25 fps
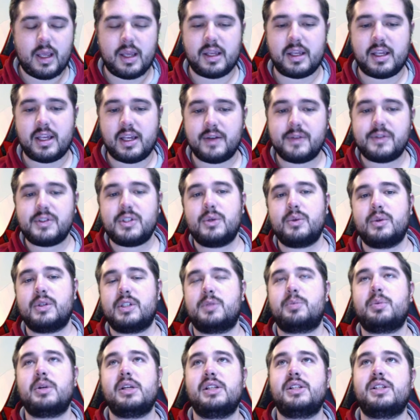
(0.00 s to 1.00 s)
gives you a
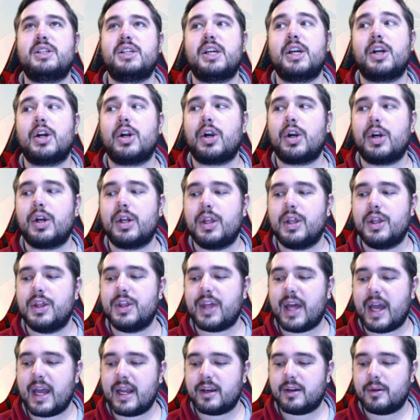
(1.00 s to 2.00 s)
speed tier
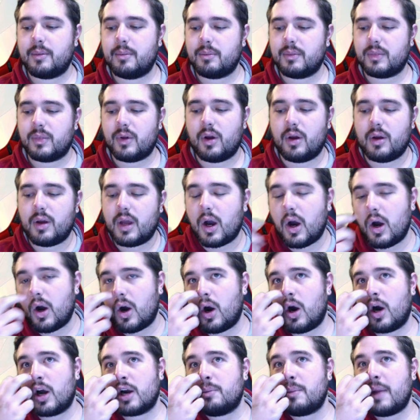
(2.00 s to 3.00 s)
that
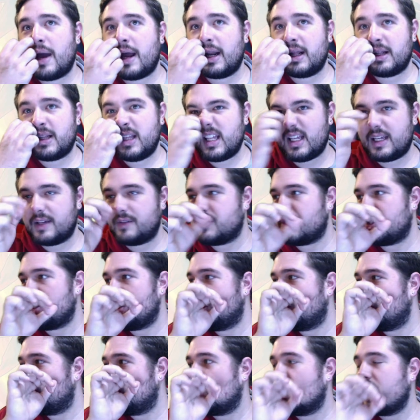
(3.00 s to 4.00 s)
automatically gives
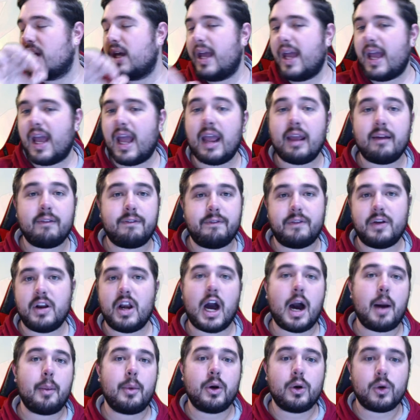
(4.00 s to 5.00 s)
you a
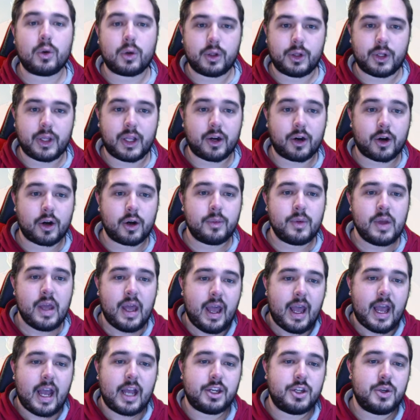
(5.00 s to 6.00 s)
phenomenal cleaner,
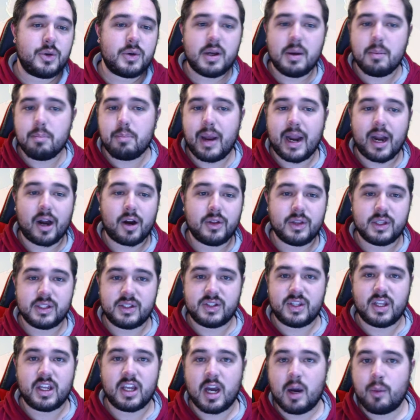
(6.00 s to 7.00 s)
and you can pair
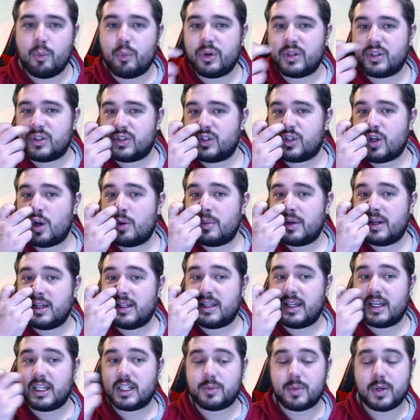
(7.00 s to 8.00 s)
this thing up with so many
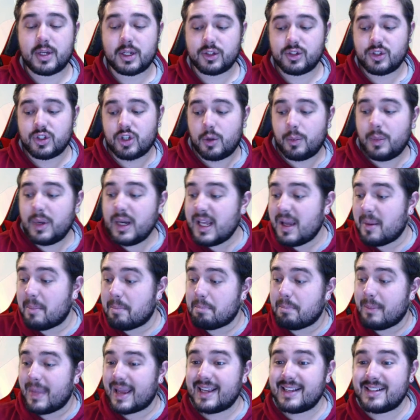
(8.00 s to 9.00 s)
things because so many
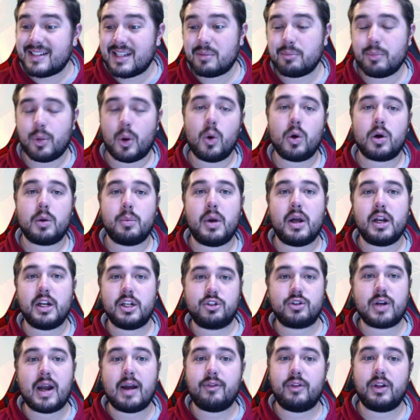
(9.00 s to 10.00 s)
amazing Pokemon in
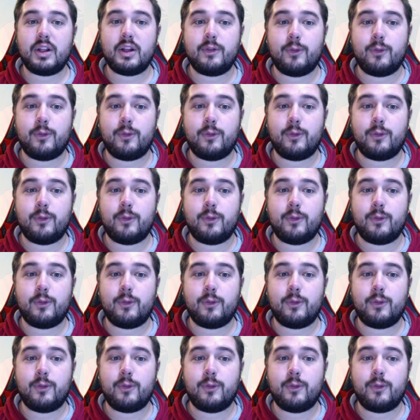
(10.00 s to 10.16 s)
Draft League